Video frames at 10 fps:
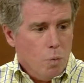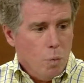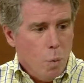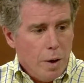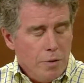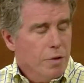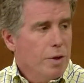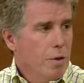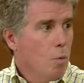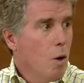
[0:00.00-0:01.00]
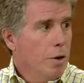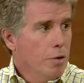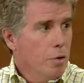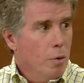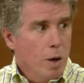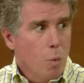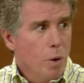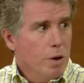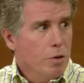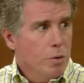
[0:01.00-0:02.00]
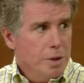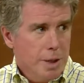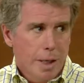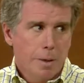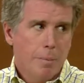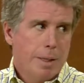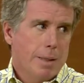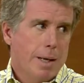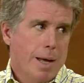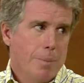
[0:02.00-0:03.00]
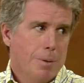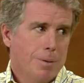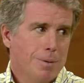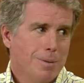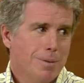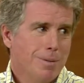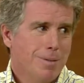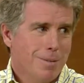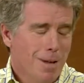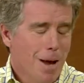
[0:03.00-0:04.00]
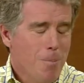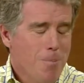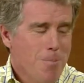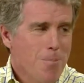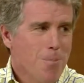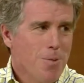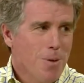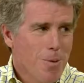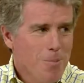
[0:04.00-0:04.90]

what is it that you want to do and what are you doing today to make that happen? Mm. Yeah. Yeah.